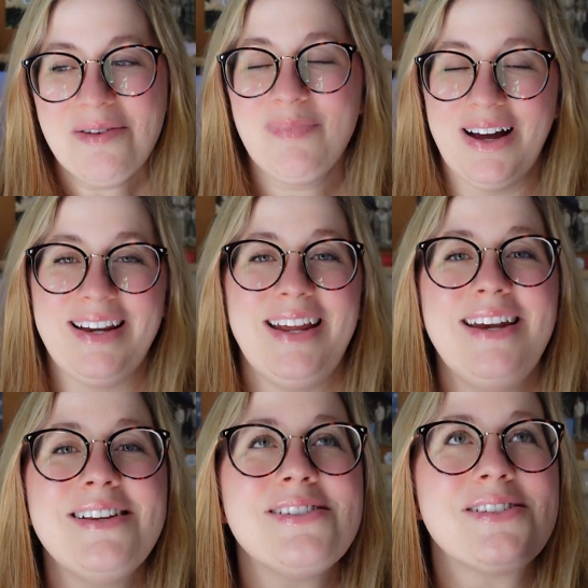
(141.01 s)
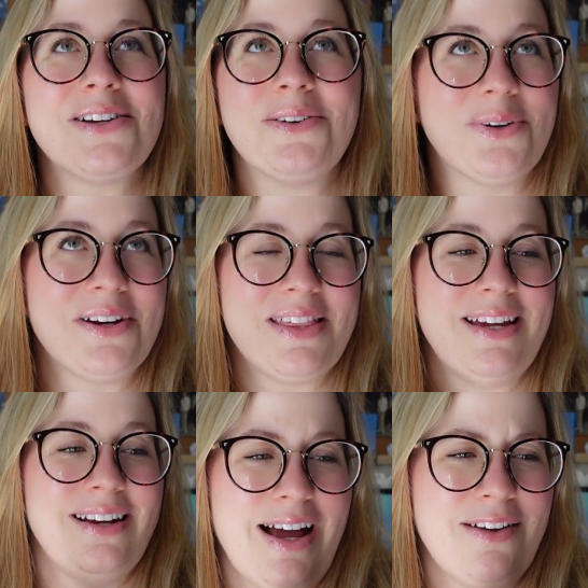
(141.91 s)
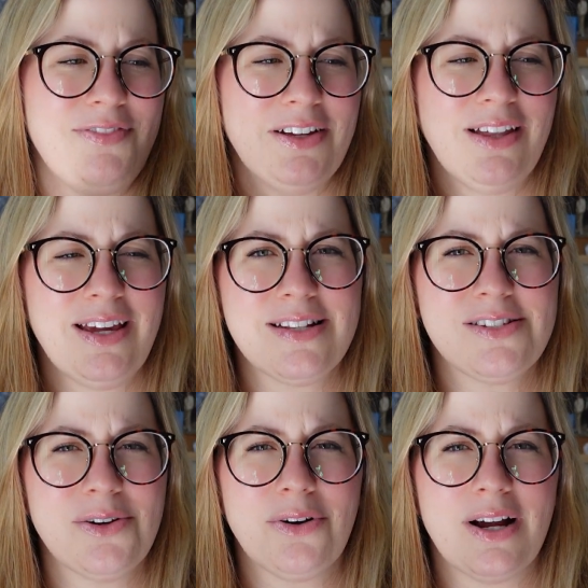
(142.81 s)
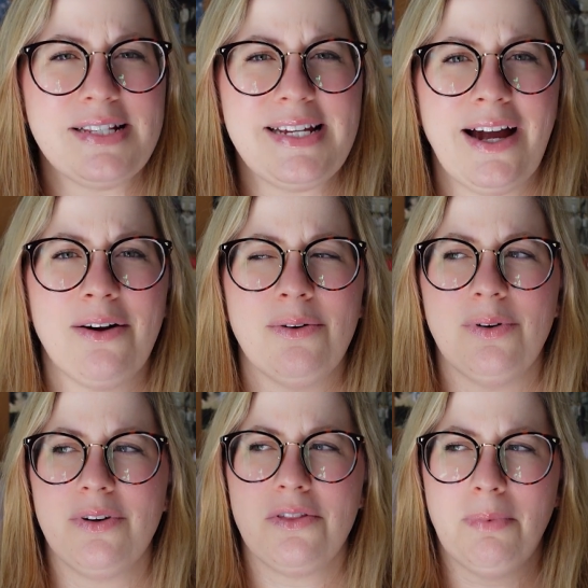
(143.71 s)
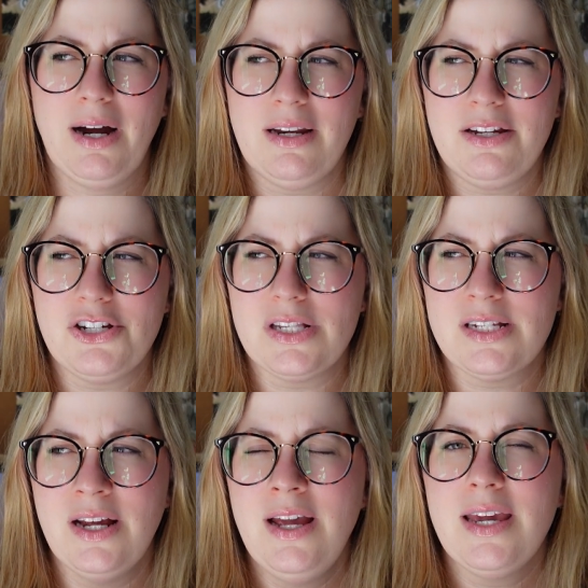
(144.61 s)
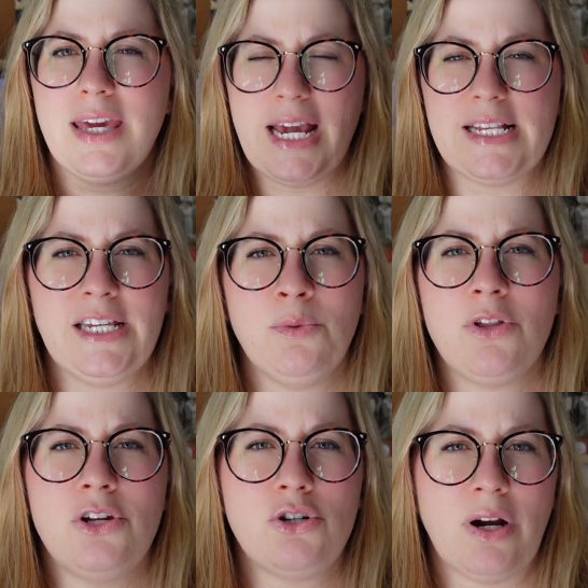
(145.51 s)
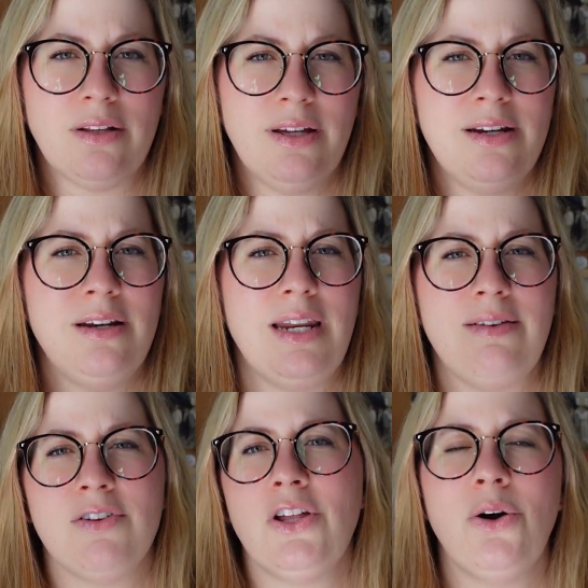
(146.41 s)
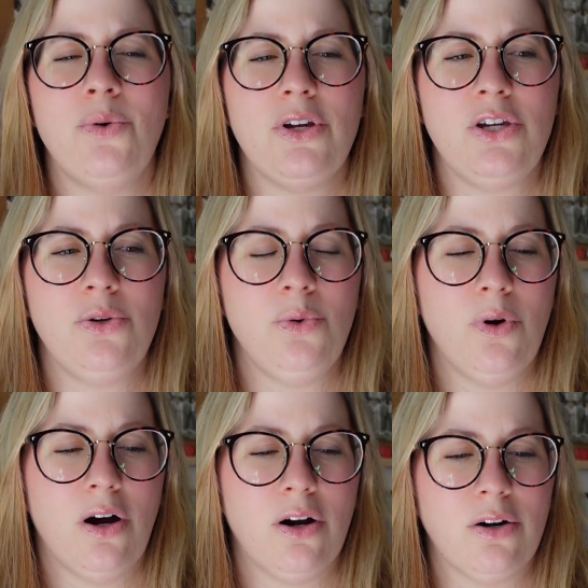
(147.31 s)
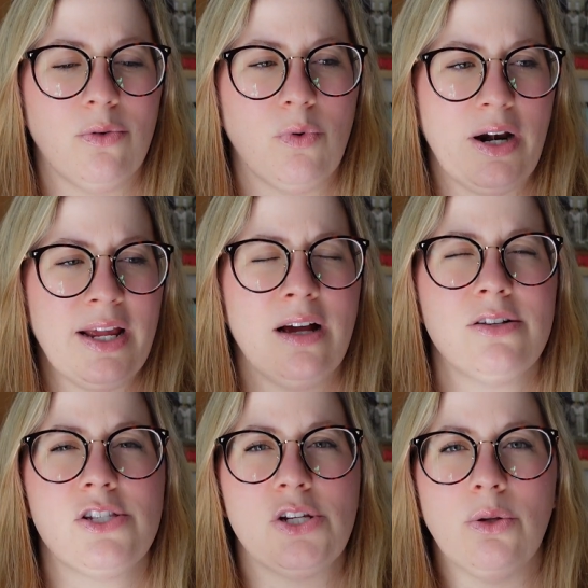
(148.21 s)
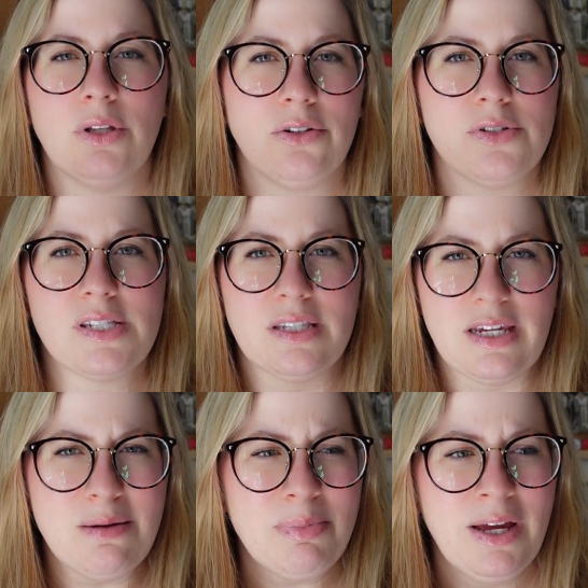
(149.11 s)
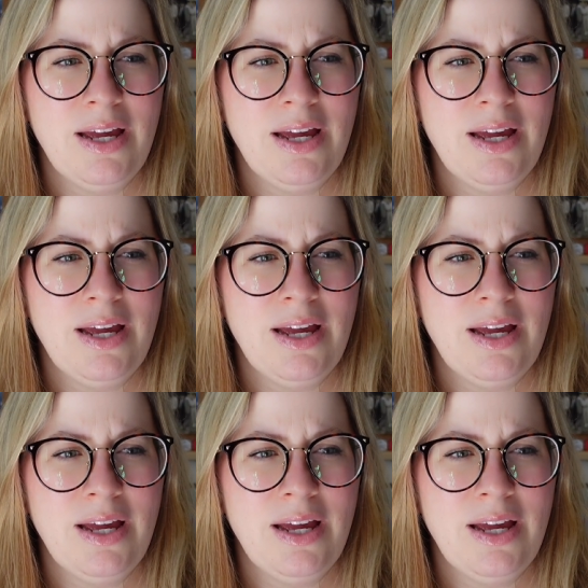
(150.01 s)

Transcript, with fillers: but it is so worth it. I feel like it's so crazy how the body just kicks in with adrenaline. And even though you are running on so little sleep,